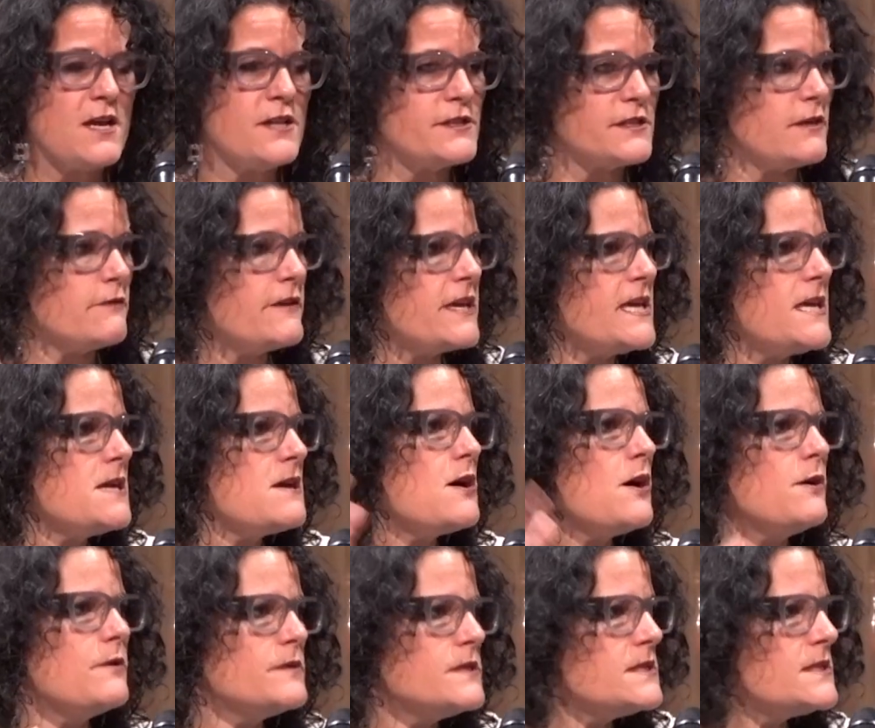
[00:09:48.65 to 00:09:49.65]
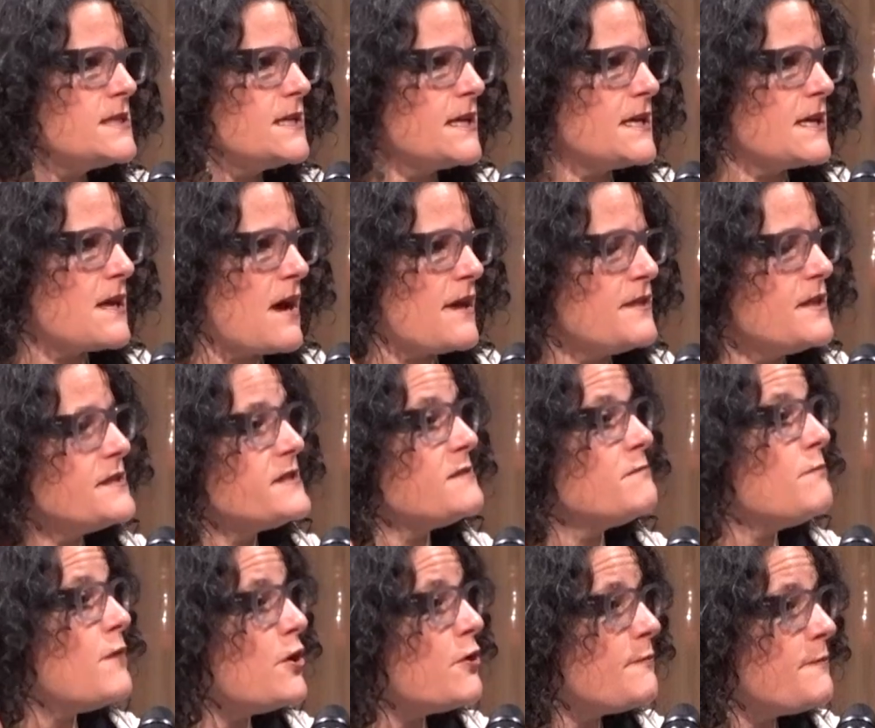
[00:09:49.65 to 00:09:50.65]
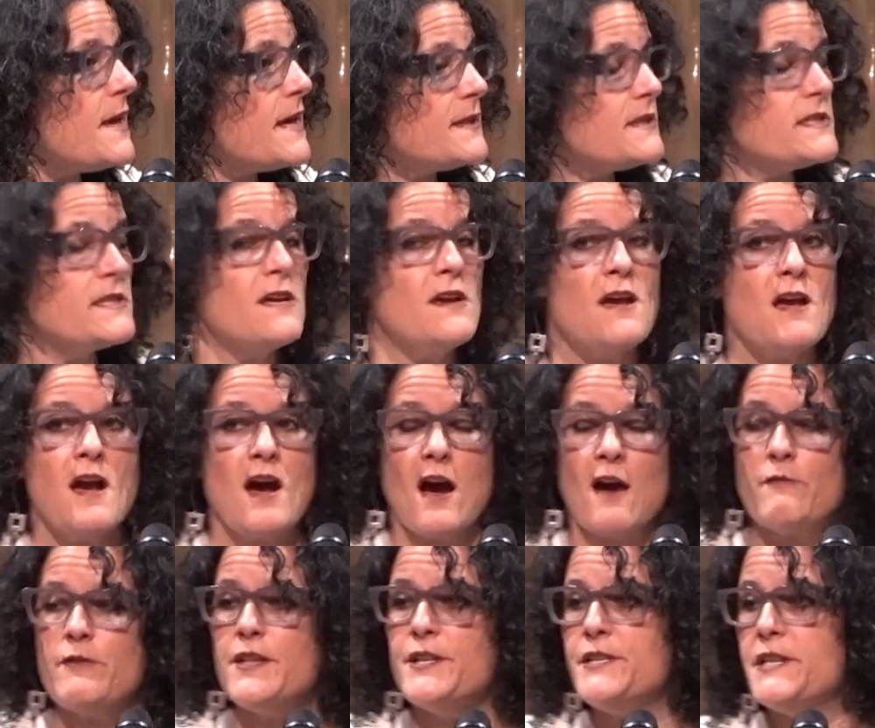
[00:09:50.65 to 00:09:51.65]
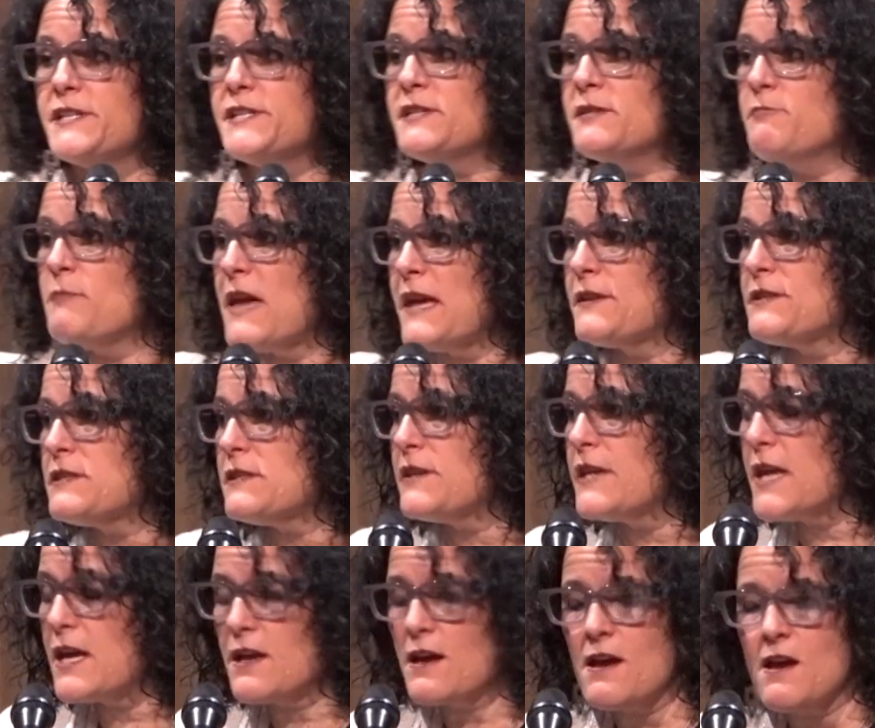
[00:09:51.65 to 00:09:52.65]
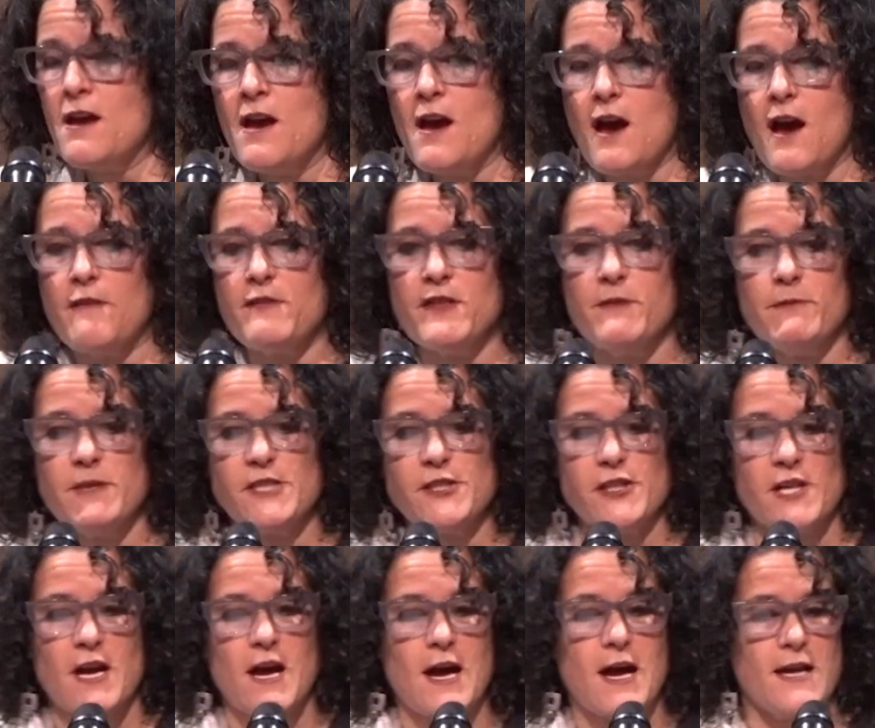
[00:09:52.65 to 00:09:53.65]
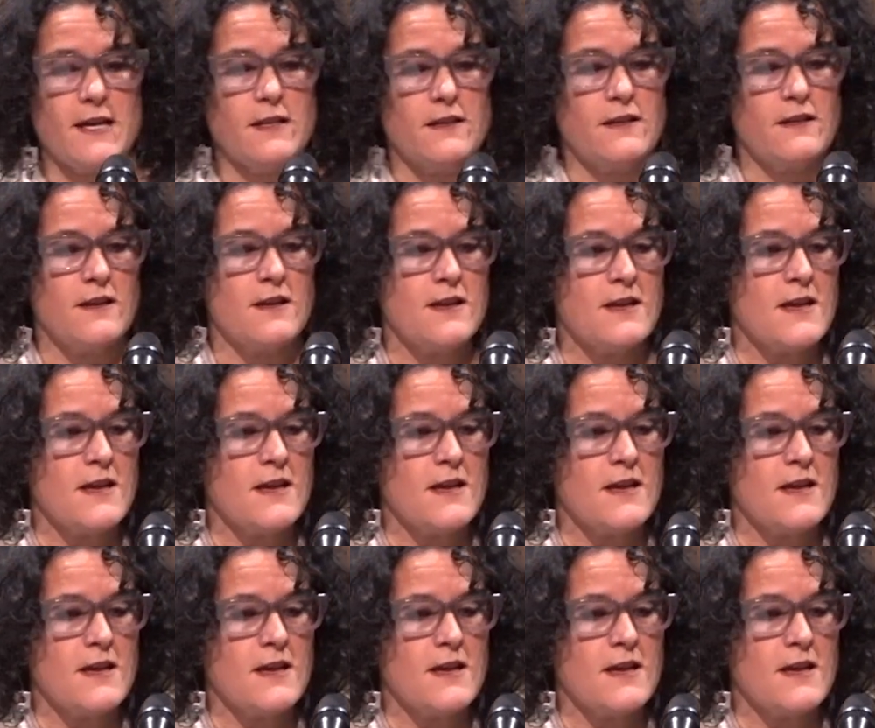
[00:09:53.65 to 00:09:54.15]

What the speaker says: So he hones in on this moment of the dismantling of the Mishkan.